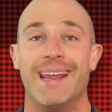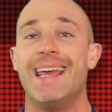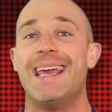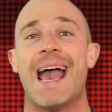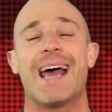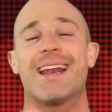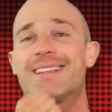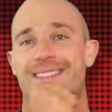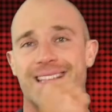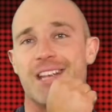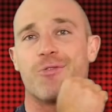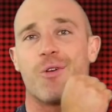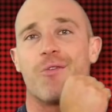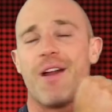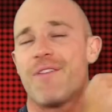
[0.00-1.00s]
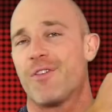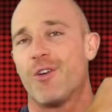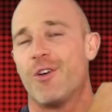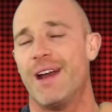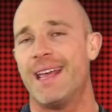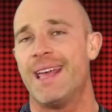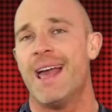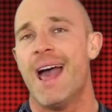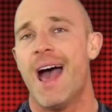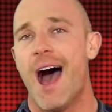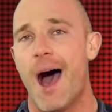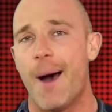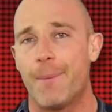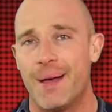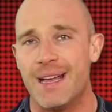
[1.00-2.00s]
He had a secret referee
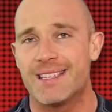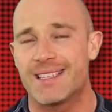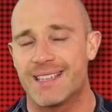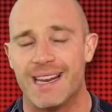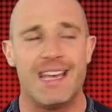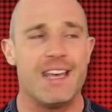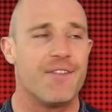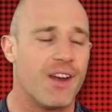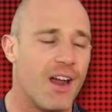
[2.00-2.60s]
up his sleeve,